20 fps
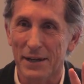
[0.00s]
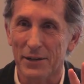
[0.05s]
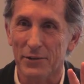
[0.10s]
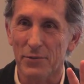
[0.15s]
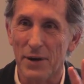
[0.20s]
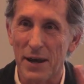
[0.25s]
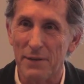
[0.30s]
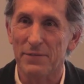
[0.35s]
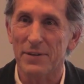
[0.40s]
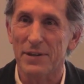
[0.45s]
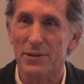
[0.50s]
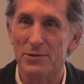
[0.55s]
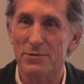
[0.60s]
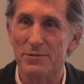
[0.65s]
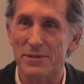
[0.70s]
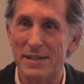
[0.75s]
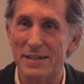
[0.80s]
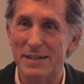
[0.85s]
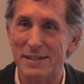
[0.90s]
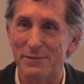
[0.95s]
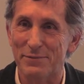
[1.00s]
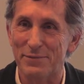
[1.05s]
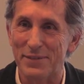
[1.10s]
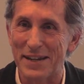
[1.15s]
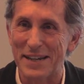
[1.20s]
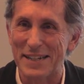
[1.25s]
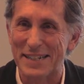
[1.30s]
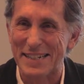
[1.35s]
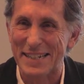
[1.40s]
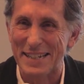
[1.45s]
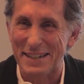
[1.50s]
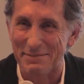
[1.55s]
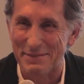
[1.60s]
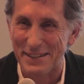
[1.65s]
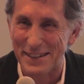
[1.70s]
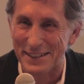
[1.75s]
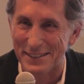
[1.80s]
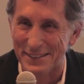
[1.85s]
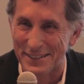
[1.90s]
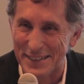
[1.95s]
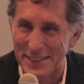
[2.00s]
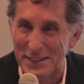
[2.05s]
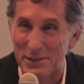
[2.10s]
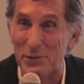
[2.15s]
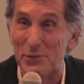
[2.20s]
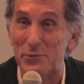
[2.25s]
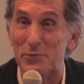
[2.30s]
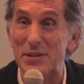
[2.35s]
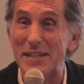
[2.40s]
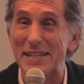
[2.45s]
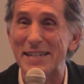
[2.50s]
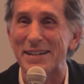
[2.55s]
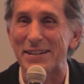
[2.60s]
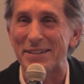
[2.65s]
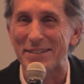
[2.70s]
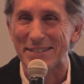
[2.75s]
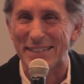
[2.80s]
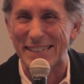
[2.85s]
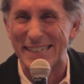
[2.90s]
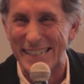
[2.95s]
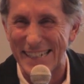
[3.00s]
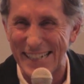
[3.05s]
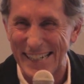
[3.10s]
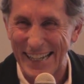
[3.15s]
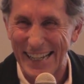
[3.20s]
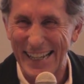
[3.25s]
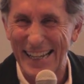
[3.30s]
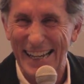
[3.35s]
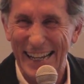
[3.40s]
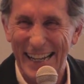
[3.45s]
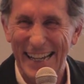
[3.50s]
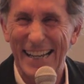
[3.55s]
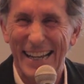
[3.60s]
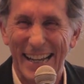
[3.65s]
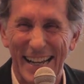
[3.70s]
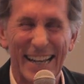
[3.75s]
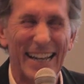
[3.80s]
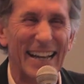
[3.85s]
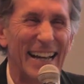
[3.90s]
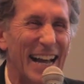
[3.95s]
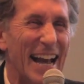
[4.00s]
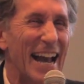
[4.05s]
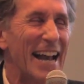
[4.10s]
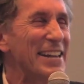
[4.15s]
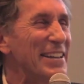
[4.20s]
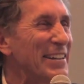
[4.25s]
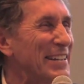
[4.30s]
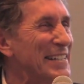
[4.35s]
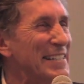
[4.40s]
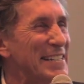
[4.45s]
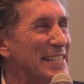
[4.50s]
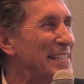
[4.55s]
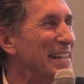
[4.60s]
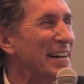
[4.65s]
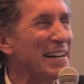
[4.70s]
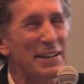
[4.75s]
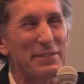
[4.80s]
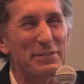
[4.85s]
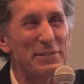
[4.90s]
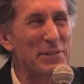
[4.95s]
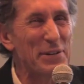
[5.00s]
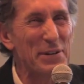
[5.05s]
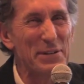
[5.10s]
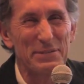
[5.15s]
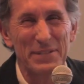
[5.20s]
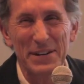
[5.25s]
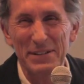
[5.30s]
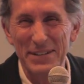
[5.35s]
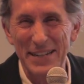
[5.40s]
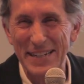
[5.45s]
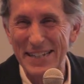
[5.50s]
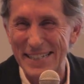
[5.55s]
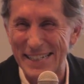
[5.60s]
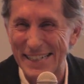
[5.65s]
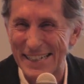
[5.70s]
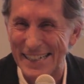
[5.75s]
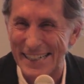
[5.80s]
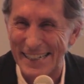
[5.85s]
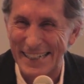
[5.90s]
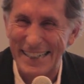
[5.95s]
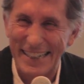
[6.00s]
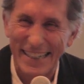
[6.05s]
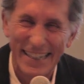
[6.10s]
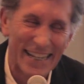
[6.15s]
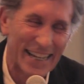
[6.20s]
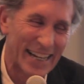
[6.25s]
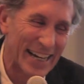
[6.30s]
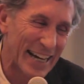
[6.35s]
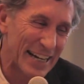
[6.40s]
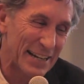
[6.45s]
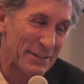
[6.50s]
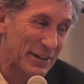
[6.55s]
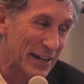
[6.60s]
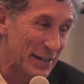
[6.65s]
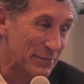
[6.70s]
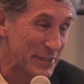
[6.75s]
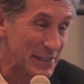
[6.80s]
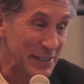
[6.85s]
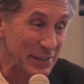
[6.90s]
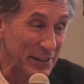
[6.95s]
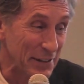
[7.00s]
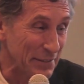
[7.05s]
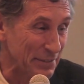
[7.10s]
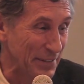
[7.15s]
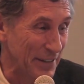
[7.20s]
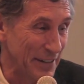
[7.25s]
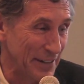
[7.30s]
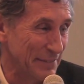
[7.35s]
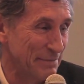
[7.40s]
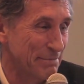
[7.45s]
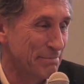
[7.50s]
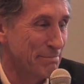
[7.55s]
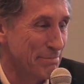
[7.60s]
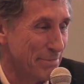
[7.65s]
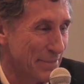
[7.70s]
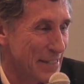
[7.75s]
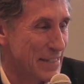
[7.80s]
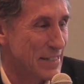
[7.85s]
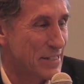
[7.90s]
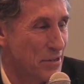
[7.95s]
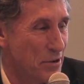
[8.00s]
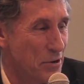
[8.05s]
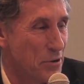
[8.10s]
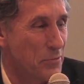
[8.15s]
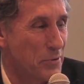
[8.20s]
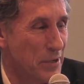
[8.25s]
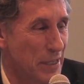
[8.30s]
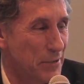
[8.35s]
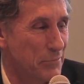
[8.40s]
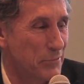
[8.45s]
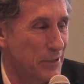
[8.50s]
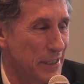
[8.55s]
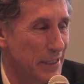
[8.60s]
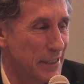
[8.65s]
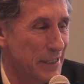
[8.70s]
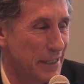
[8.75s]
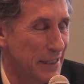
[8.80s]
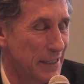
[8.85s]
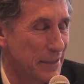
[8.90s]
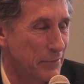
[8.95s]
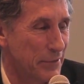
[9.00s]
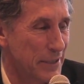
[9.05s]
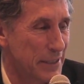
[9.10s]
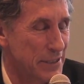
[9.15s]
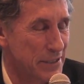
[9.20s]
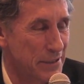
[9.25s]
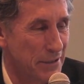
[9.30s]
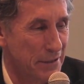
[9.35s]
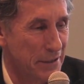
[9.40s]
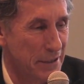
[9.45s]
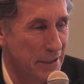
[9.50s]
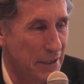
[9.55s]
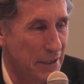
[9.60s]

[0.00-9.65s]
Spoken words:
graphic user interface coming along. It's called Windows. And you can design a form very easily. Anyway, it was a lot of fun. So we started a